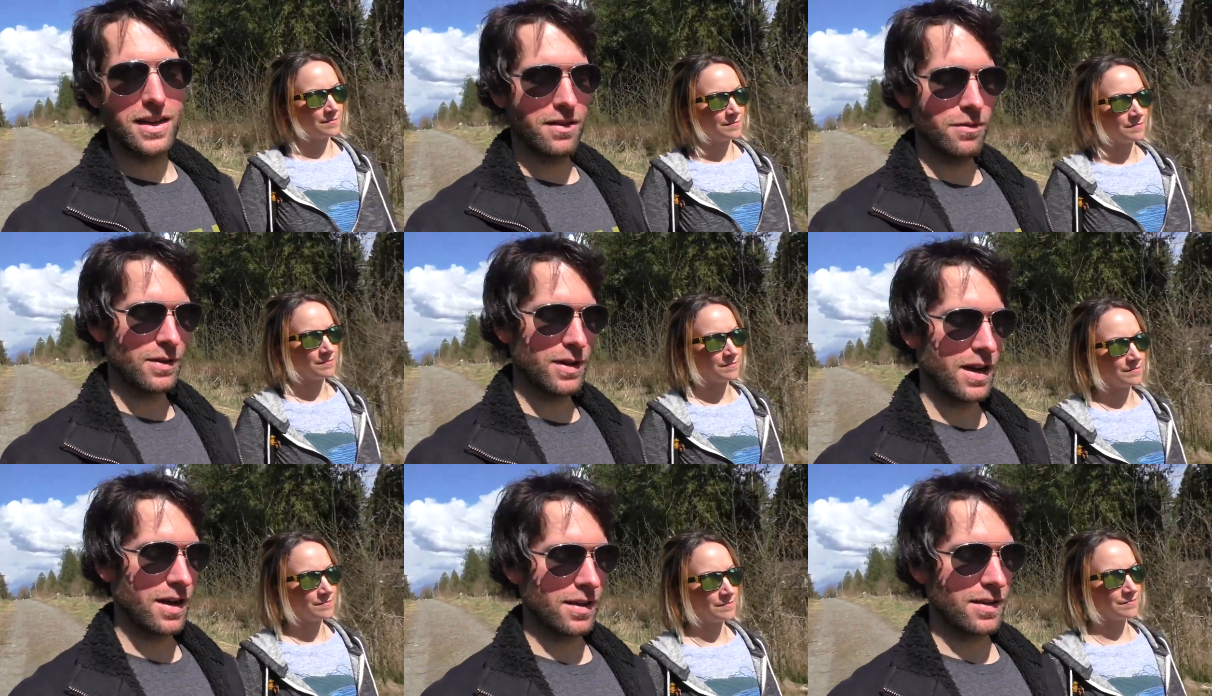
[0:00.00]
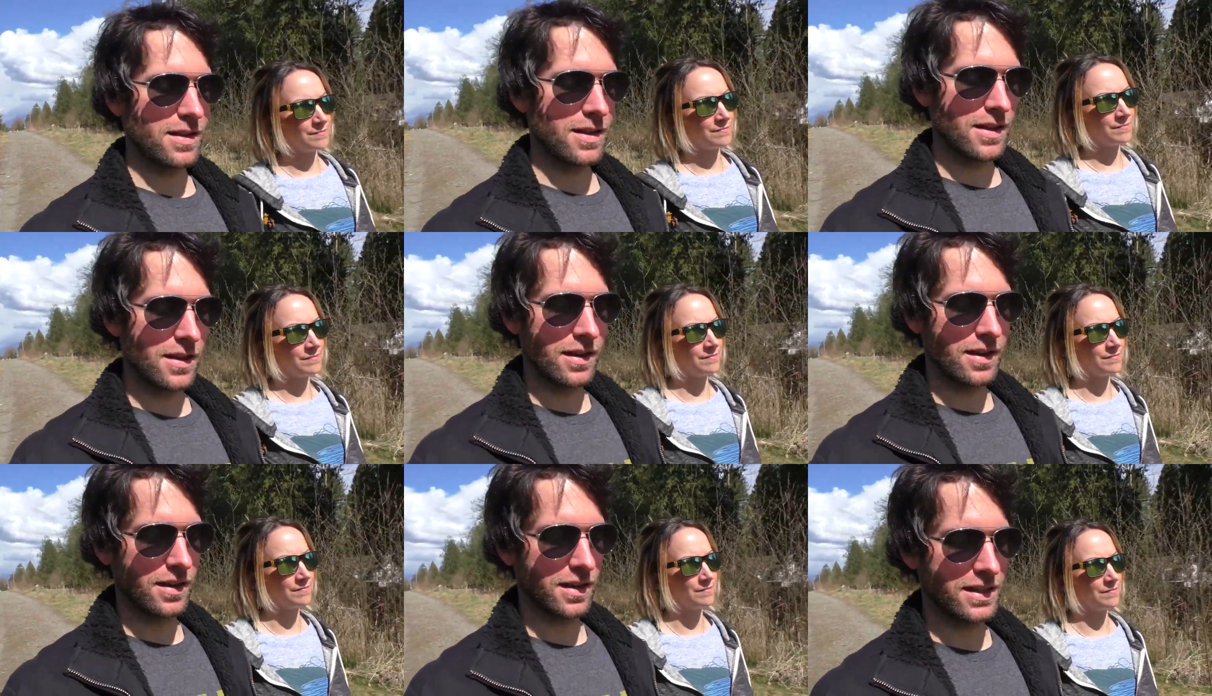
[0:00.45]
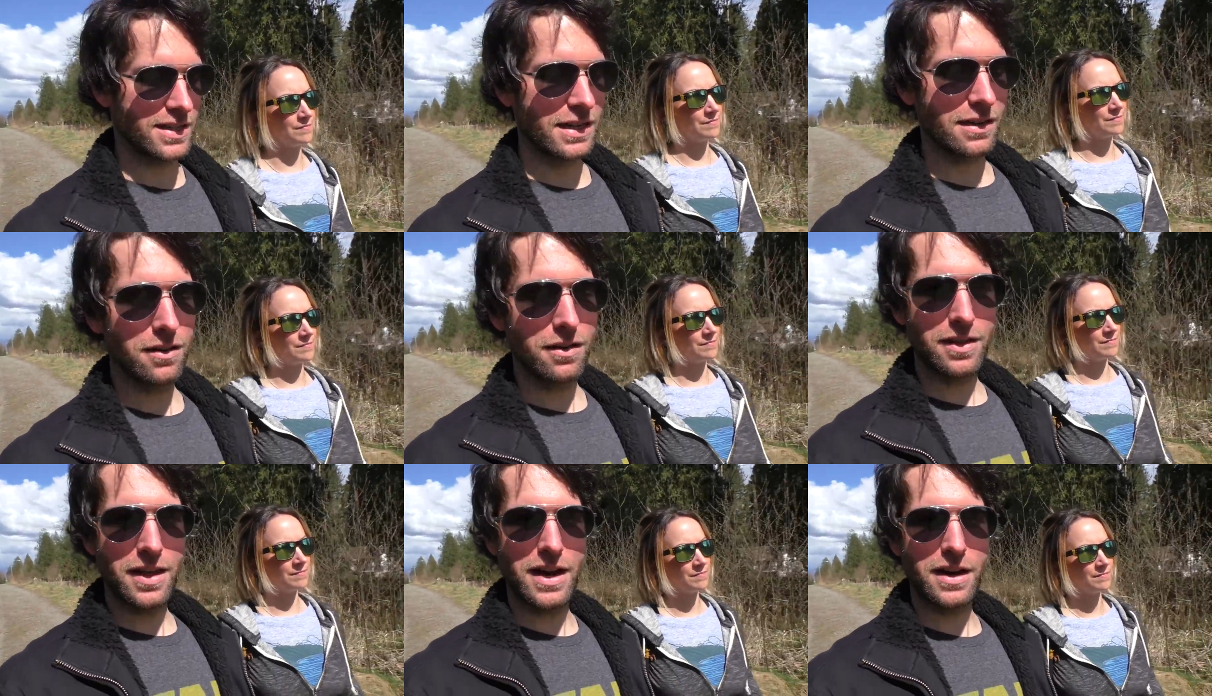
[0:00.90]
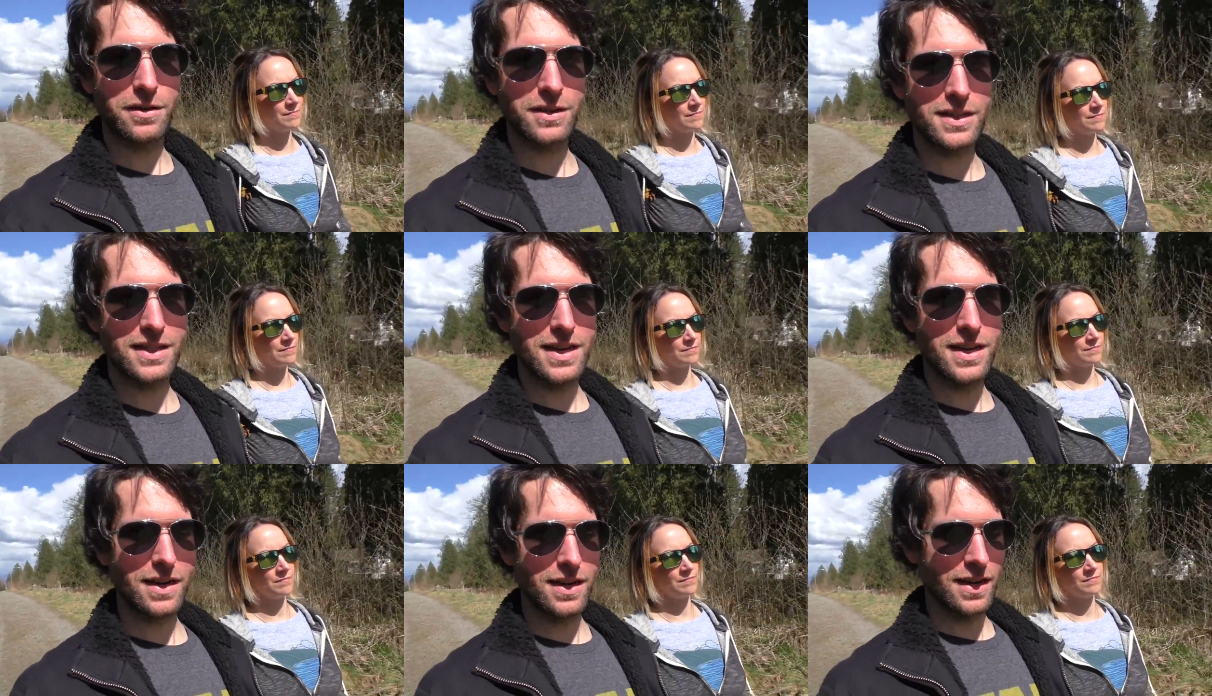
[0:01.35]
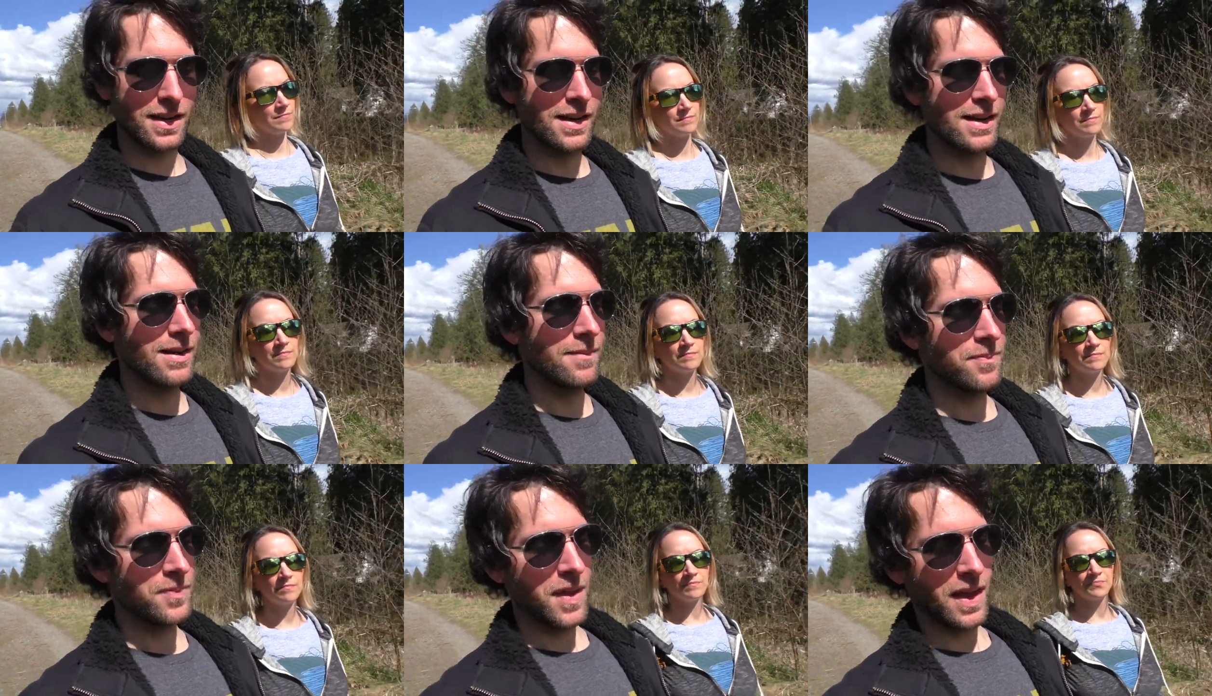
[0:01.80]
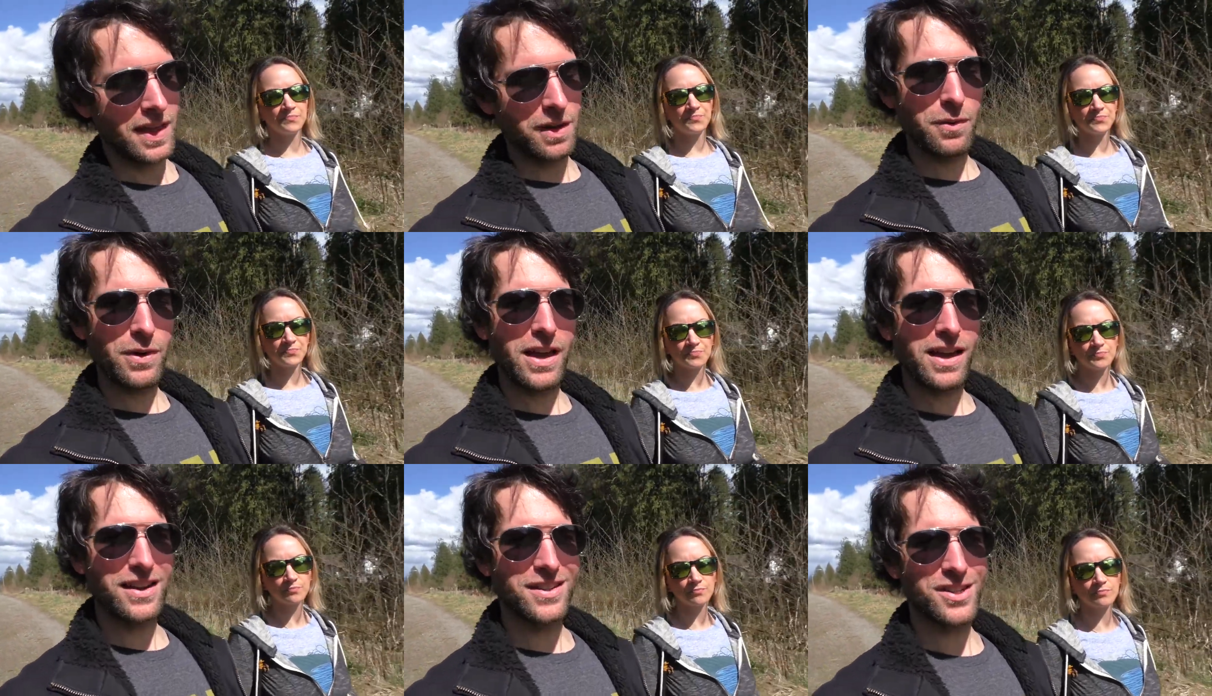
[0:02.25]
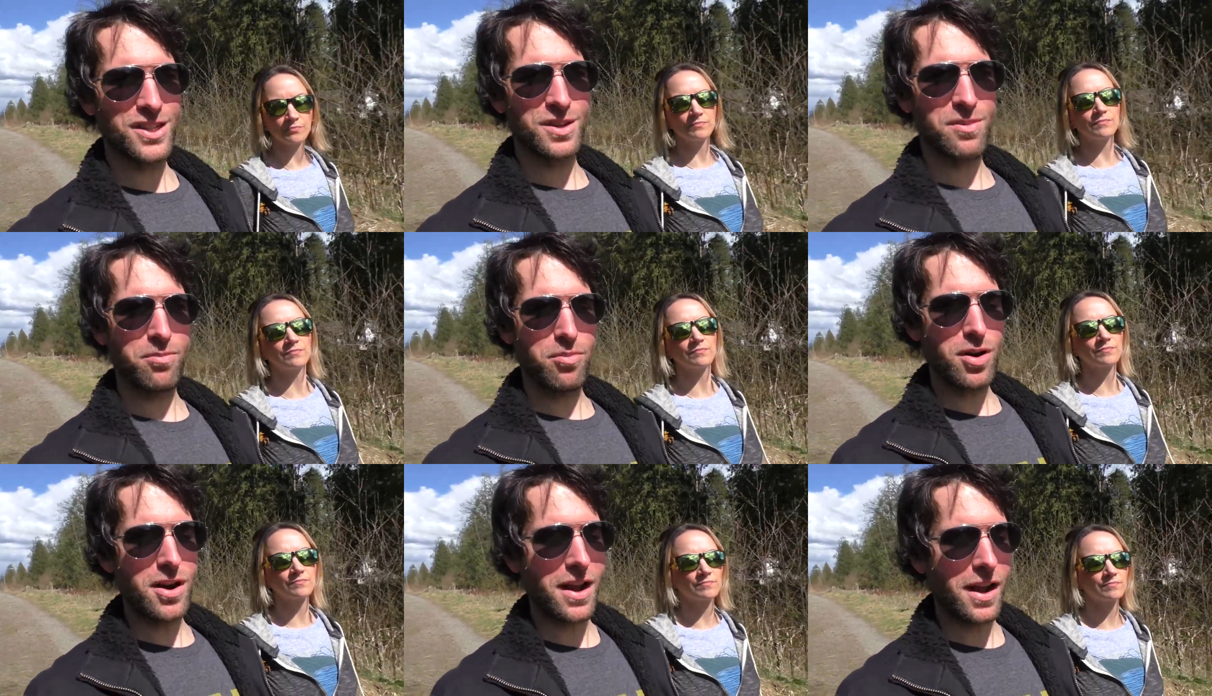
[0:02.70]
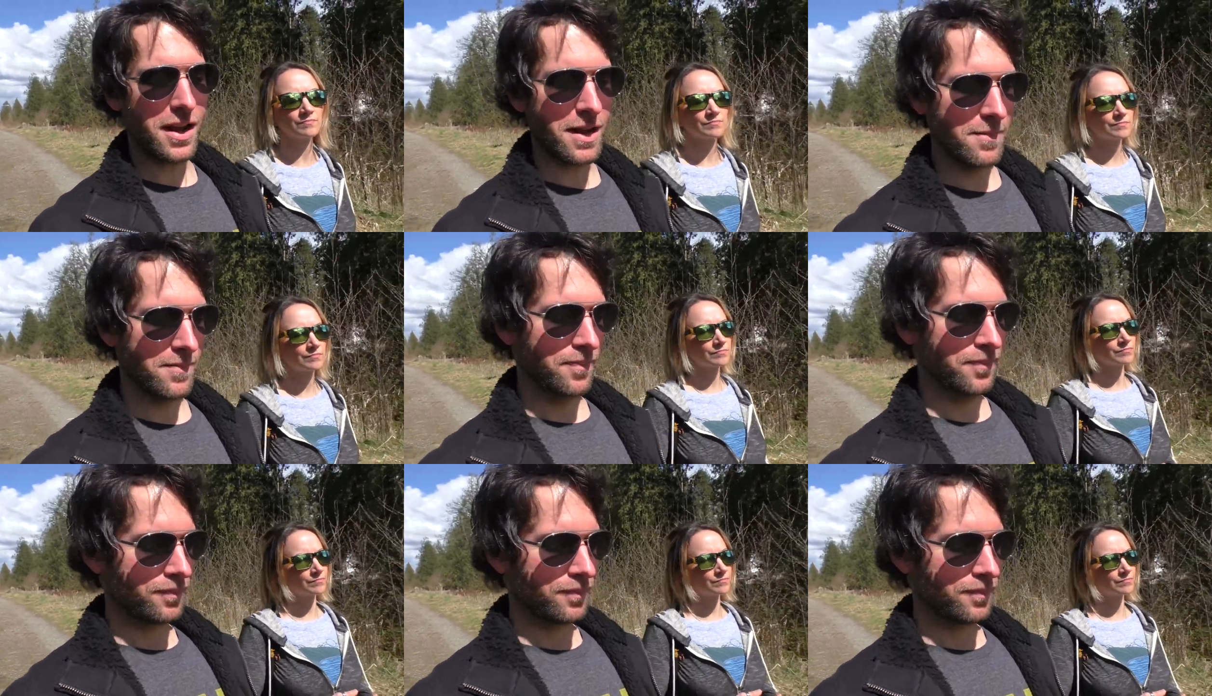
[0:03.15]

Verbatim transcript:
Speaker 1: We got the exterior of the house done, and then we kind of took a break.